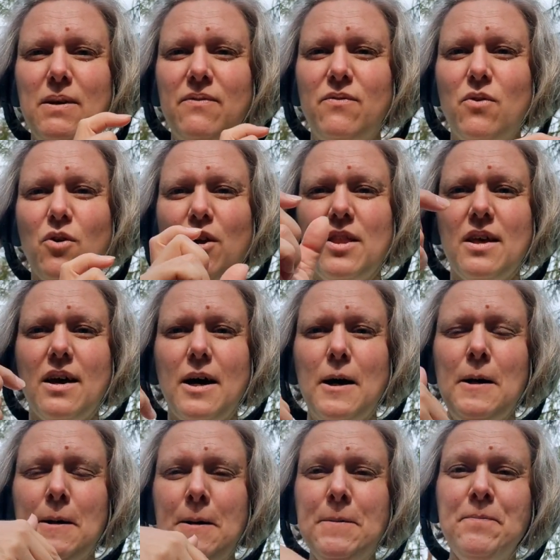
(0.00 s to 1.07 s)
before the
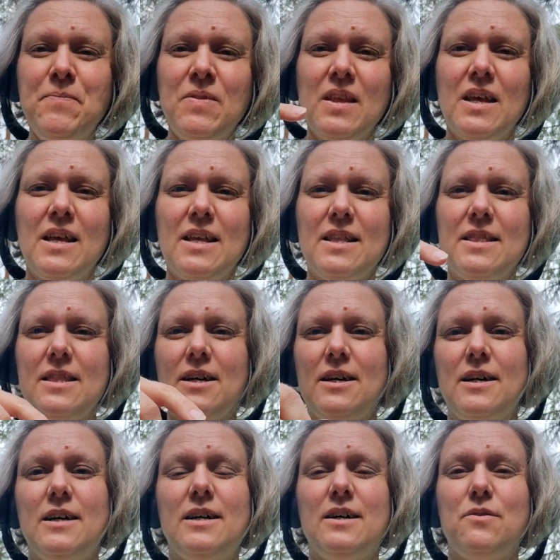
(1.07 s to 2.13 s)

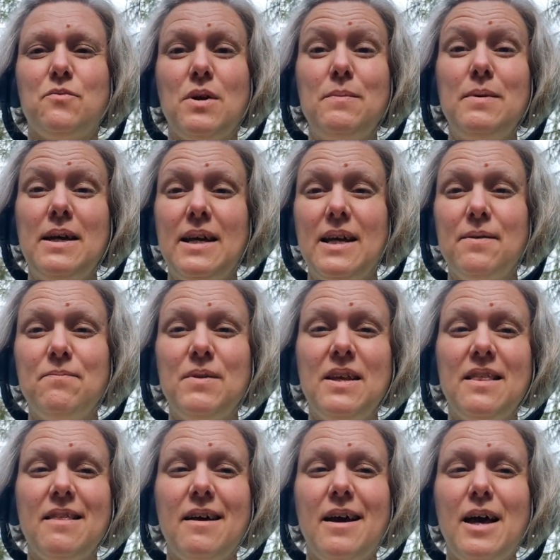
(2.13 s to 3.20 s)
ribbing
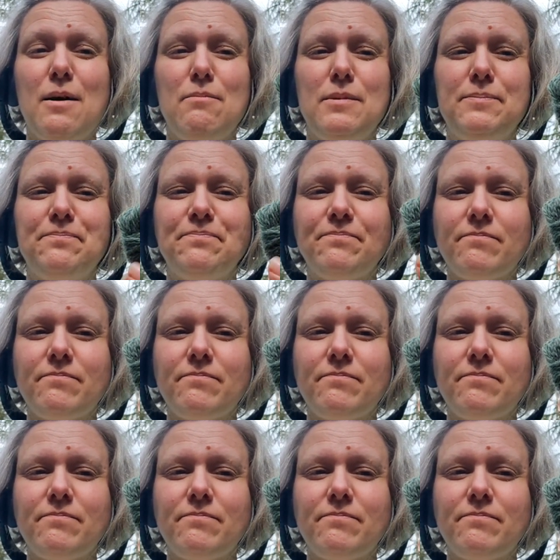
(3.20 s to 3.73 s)
in the hem,